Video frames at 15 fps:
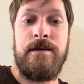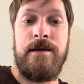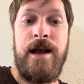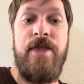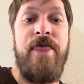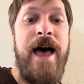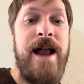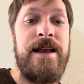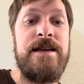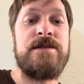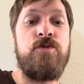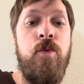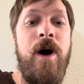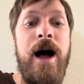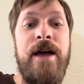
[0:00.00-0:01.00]
And that
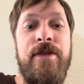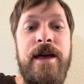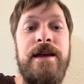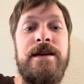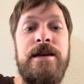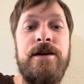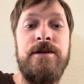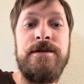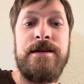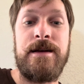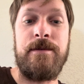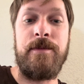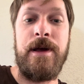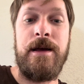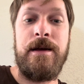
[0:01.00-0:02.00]
is why they killed
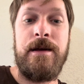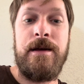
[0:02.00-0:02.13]
him.